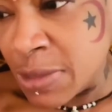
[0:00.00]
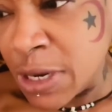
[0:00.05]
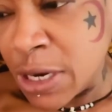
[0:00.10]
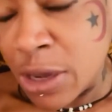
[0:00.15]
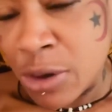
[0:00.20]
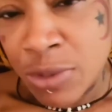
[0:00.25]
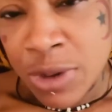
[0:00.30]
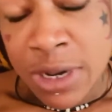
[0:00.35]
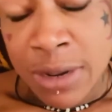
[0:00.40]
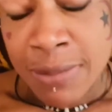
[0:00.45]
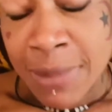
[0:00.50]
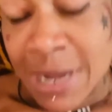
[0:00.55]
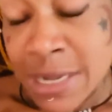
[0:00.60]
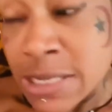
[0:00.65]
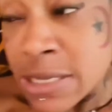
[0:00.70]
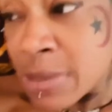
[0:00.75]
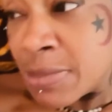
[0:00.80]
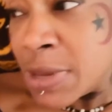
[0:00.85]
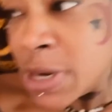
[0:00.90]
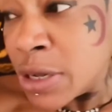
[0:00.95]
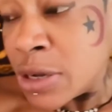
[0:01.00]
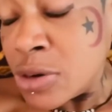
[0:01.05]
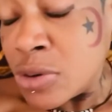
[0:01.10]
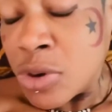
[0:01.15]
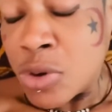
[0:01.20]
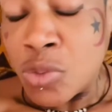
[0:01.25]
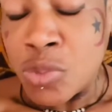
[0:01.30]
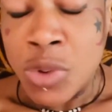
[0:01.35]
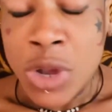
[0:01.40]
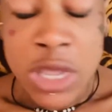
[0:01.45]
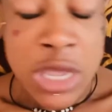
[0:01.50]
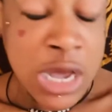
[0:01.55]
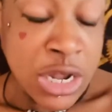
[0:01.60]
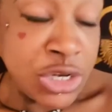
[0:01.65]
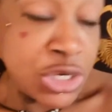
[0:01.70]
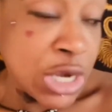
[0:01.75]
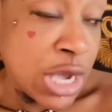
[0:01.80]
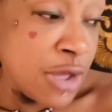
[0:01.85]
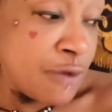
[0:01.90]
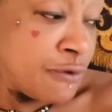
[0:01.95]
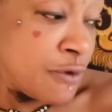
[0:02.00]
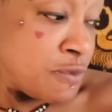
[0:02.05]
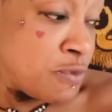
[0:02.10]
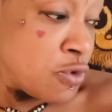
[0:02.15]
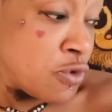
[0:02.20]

me there with the man, so I don't know where you try to